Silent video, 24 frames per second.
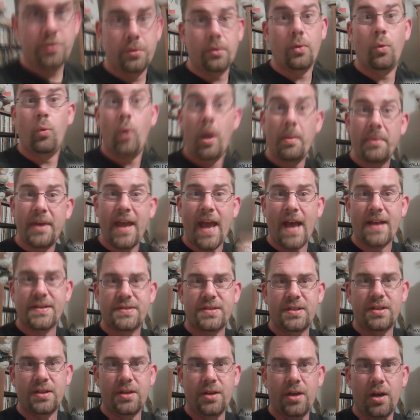do the
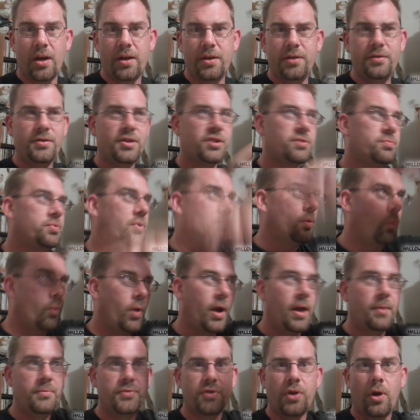webcasting gun, you just put
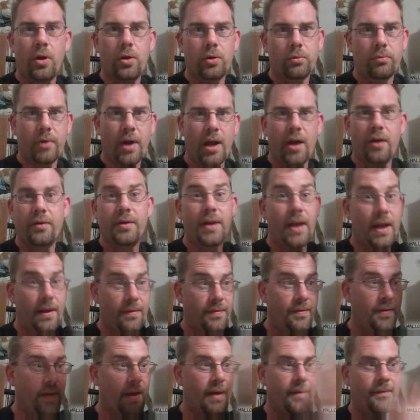webs all around
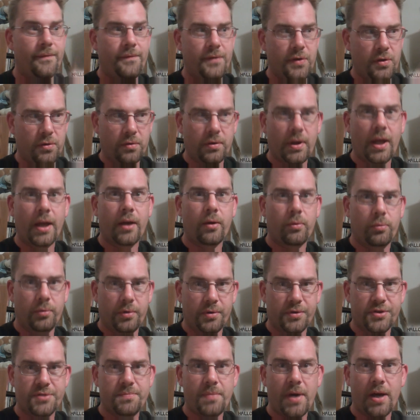and they feel like
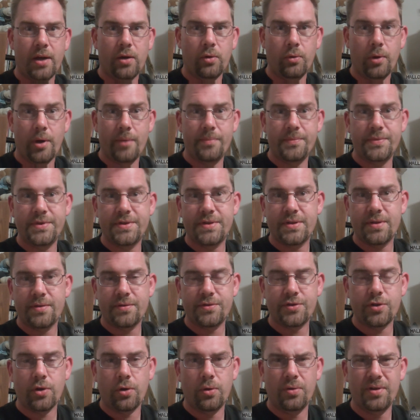real spider webs.
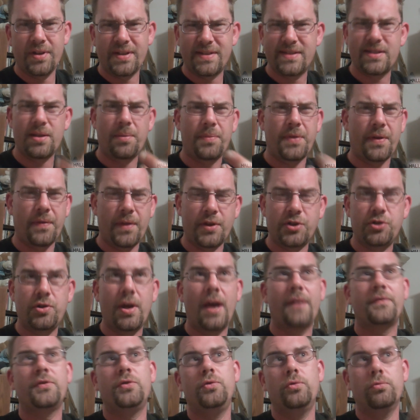So it's something that you
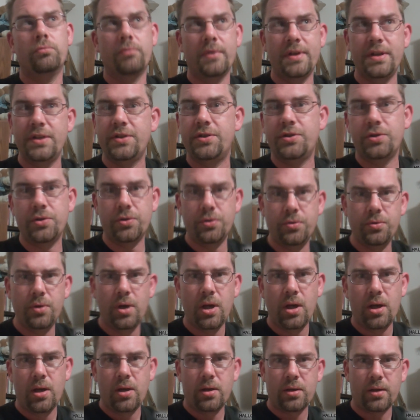have to redo
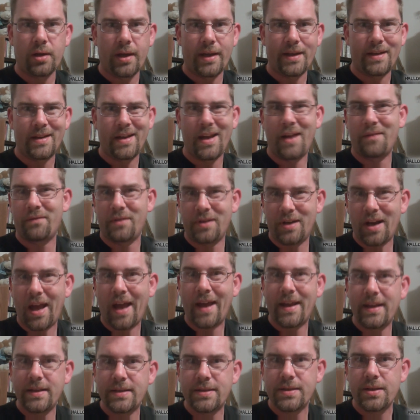like every
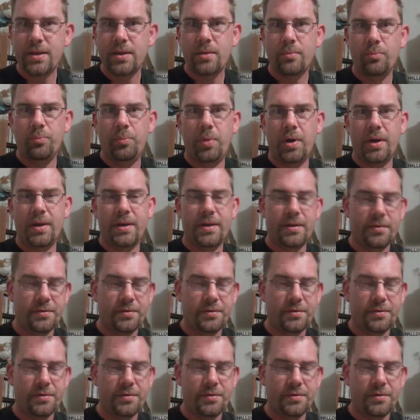night but